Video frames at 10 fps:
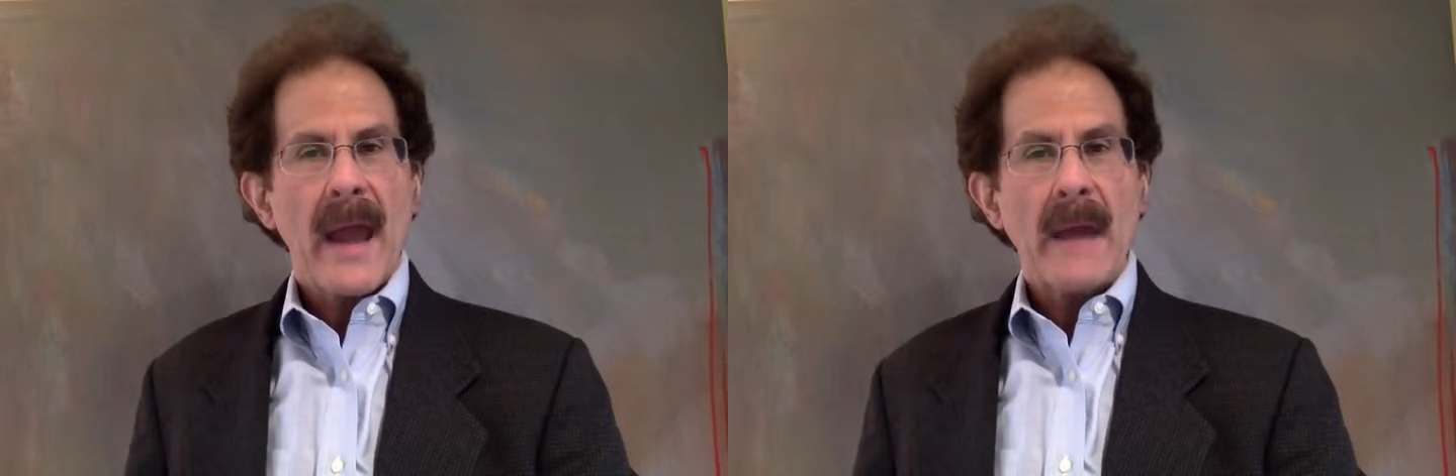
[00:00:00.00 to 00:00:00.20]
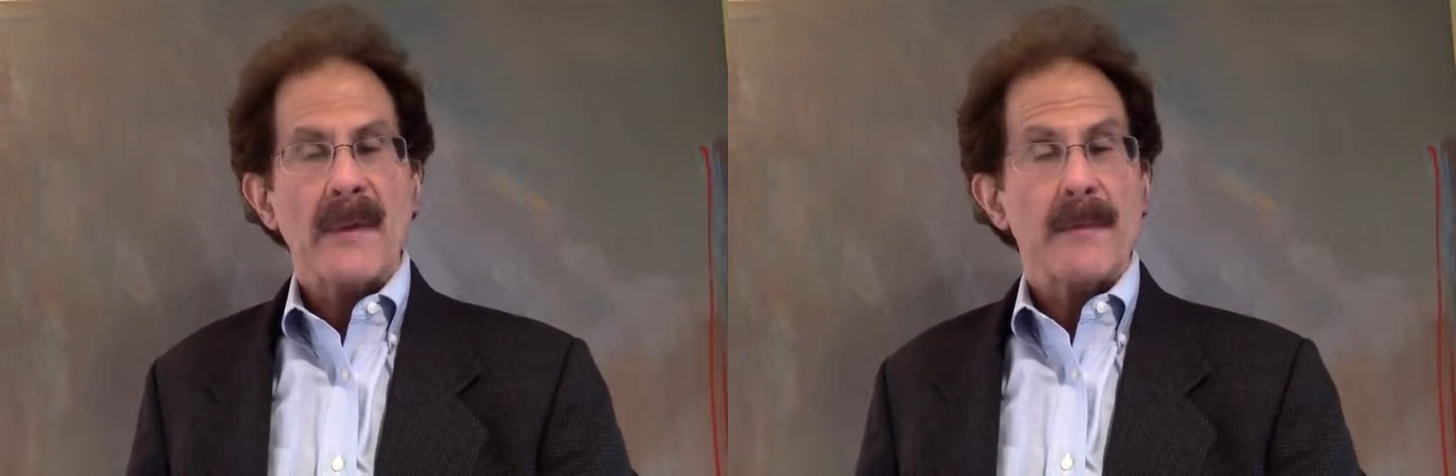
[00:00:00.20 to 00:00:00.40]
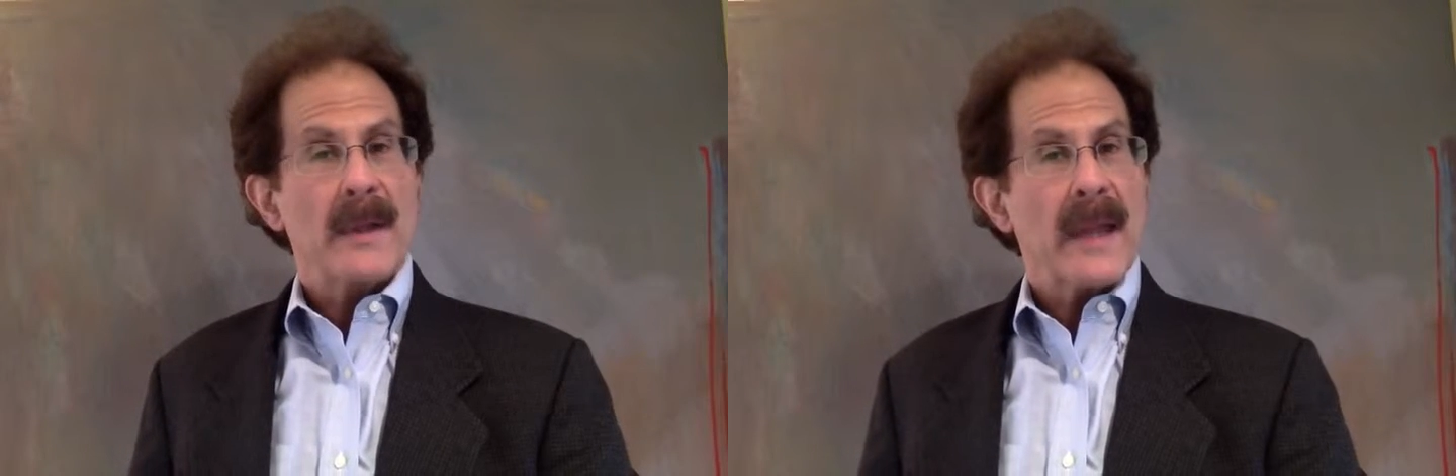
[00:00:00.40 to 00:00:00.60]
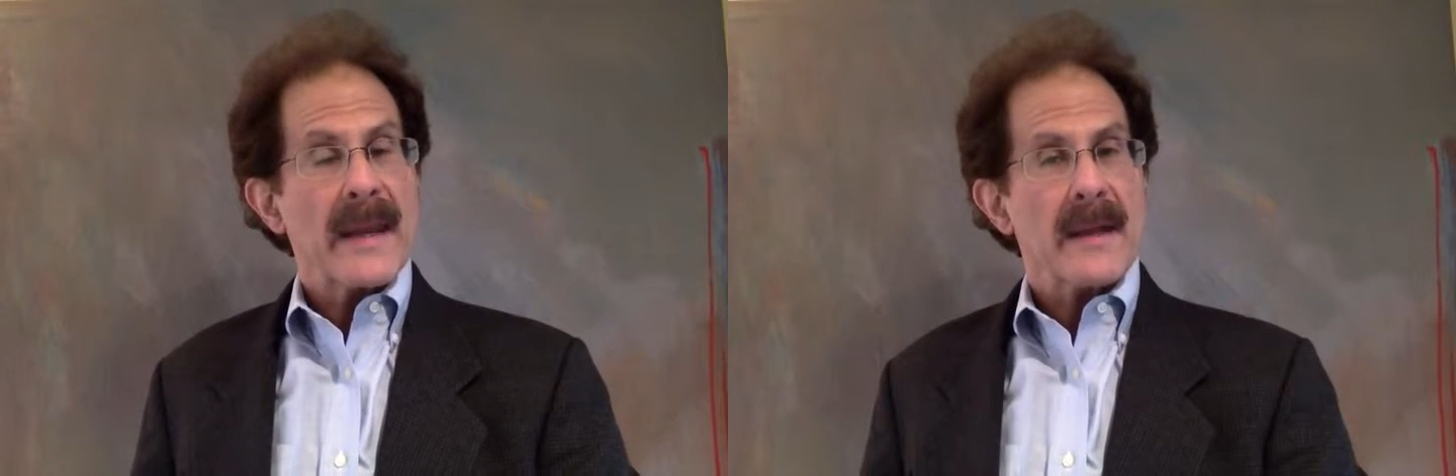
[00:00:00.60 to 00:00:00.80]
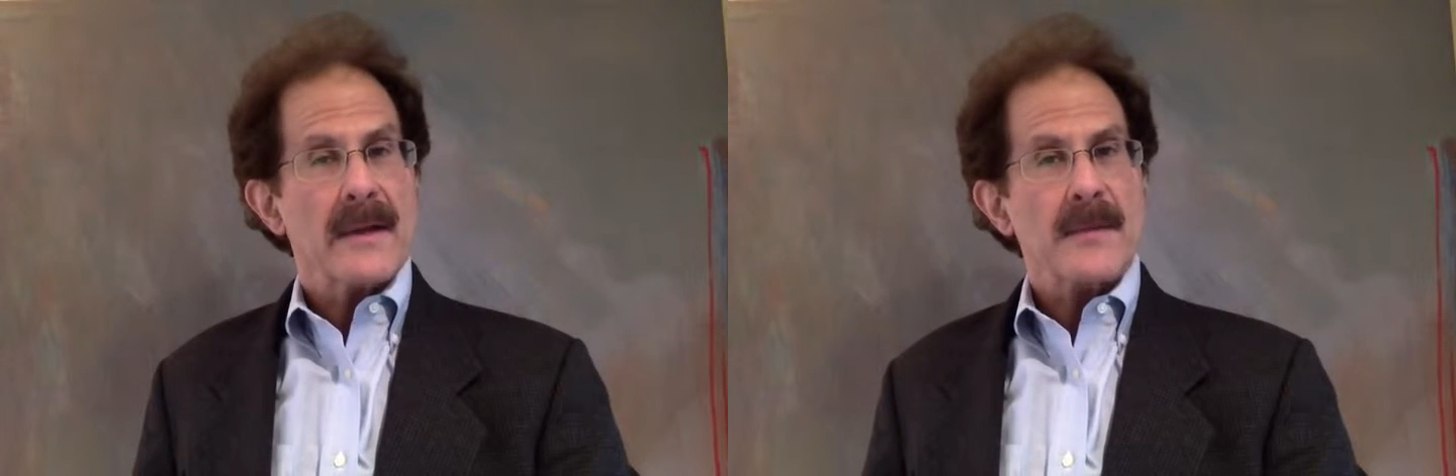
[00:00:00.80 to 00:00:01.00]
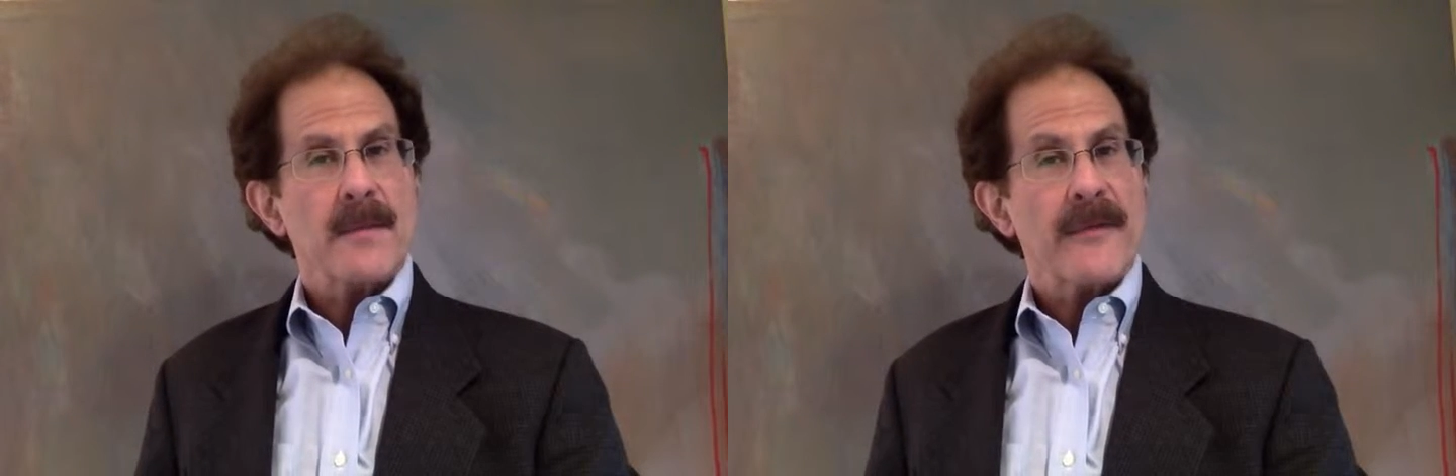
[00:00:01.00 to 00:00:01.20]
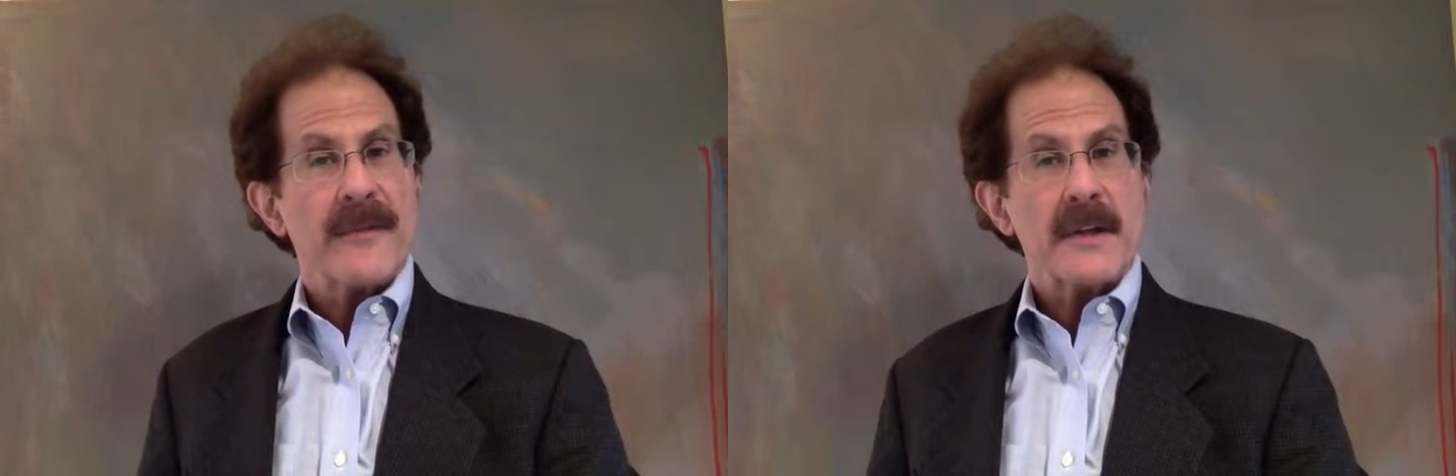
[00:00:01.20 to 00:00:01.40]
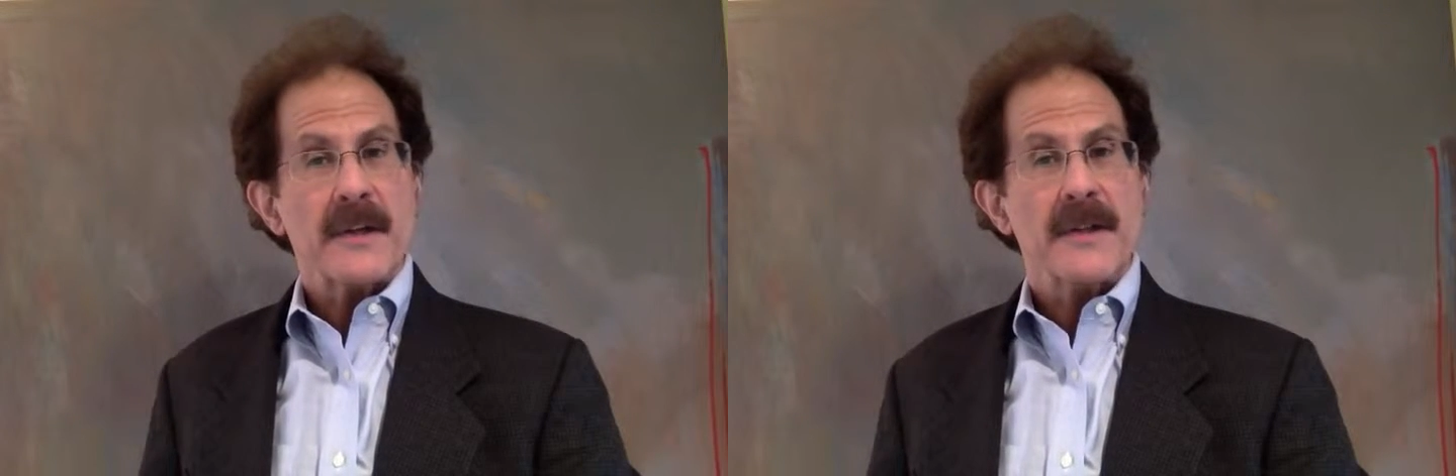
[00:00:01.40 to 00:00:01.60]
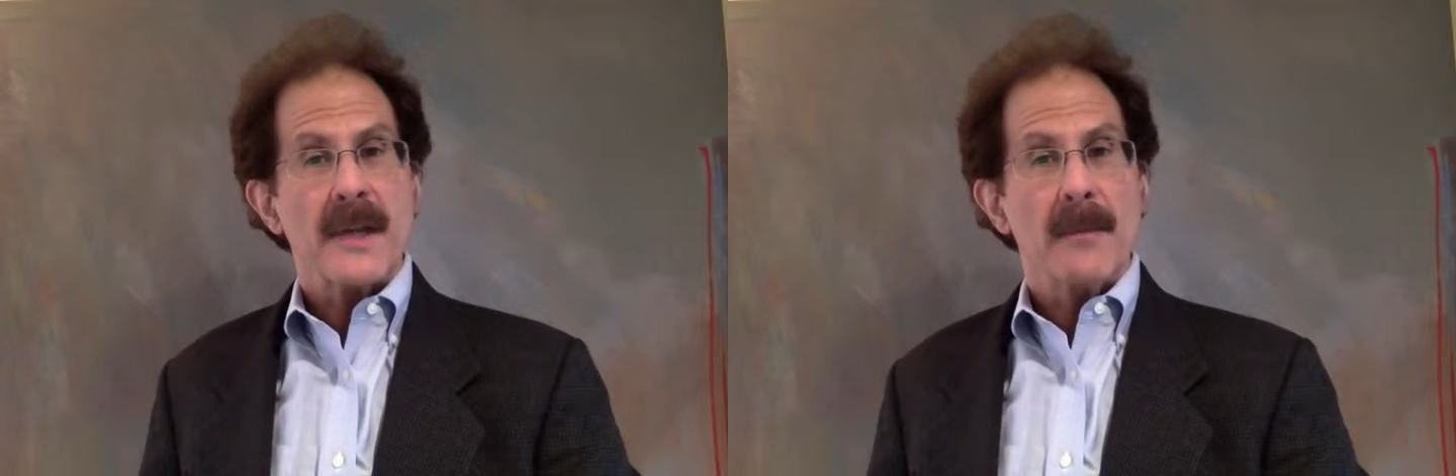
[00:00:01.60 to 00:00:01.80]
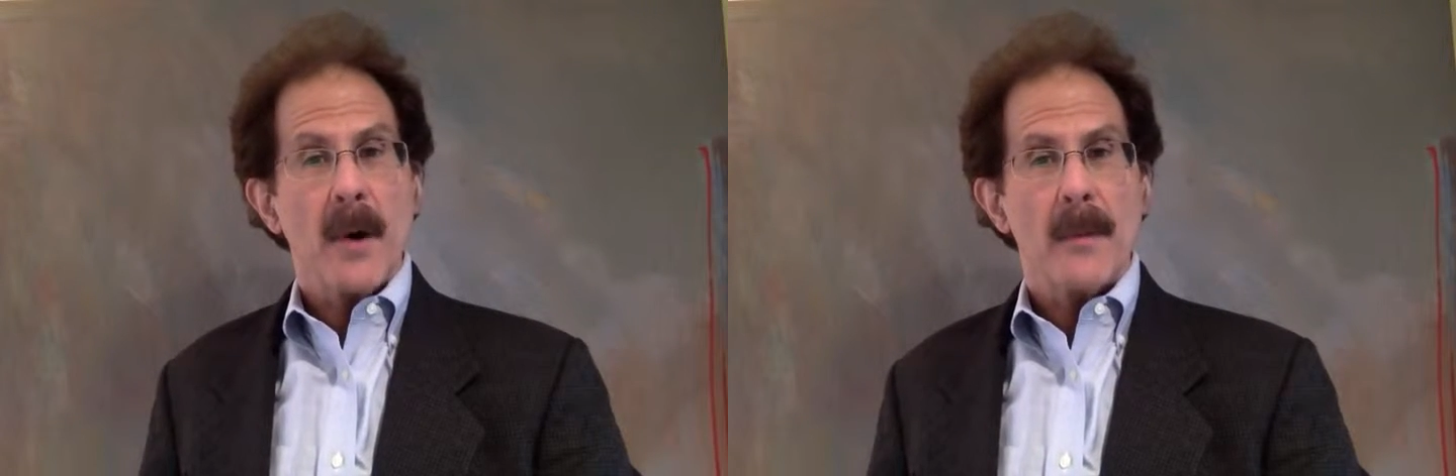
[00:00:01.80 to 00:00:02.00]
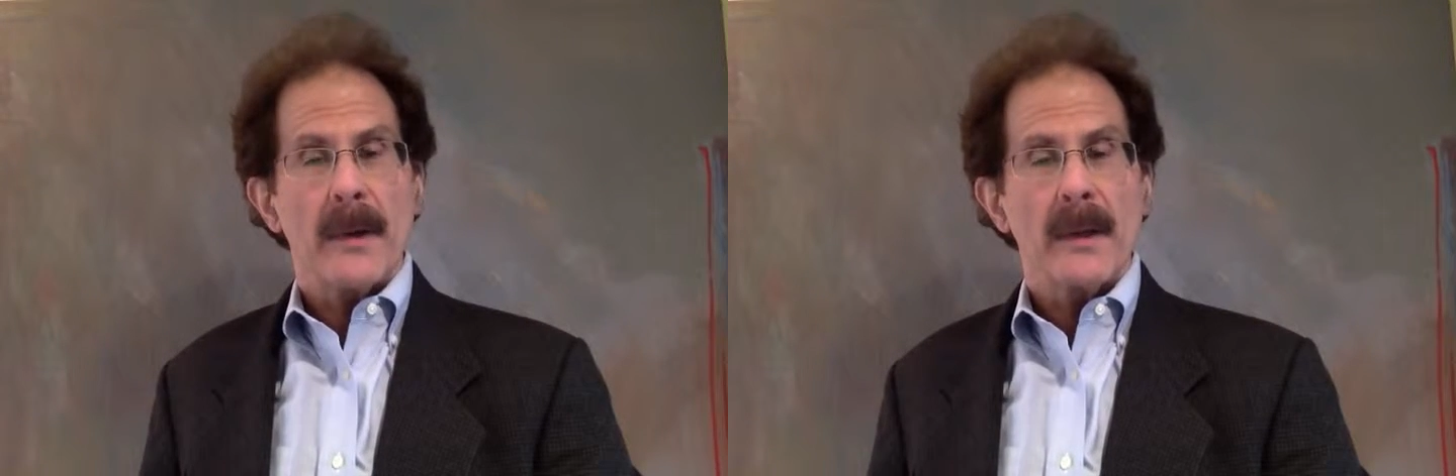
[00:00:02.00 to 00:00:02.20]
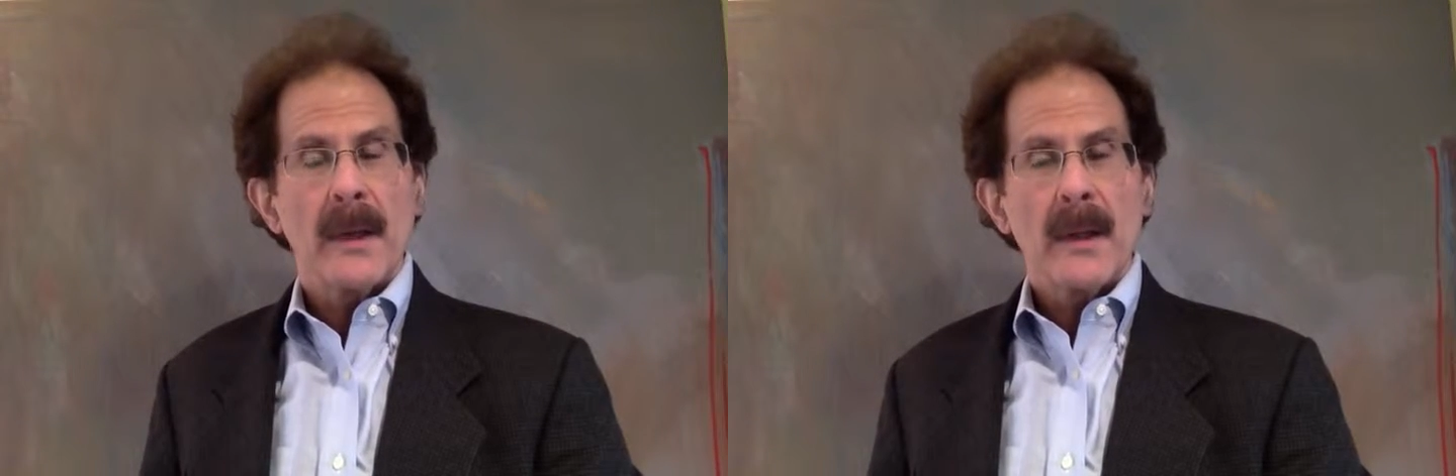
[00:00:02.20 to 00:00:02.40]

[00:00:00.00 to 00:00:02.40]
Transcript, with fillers: and with millennials' proficiency in mobile,